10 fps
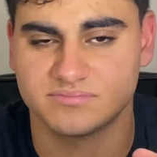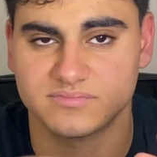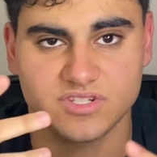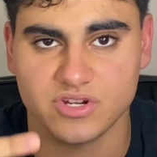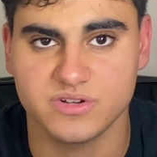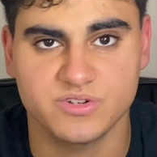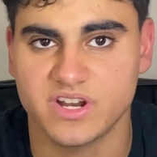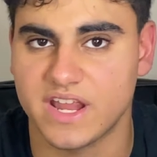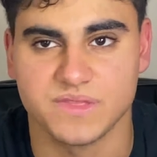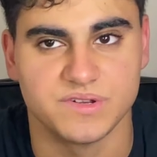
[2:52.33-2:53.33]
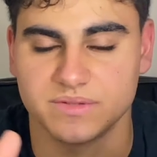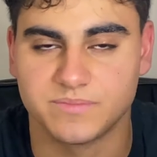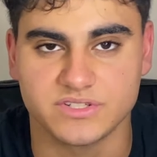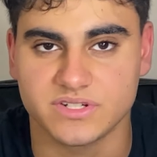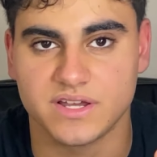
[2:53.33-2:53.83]
charger, and there's a
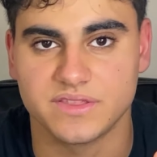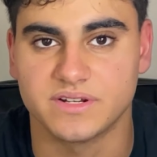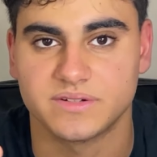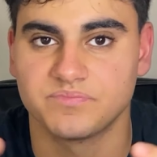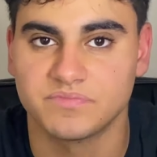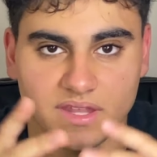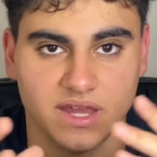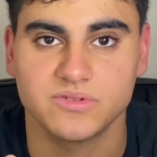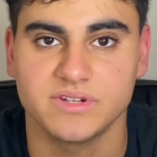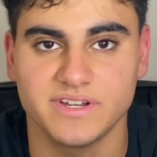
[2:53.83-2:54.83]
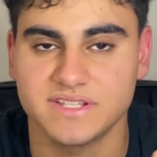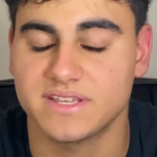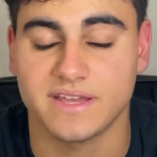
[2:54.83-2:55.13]
bunch of other Android devices that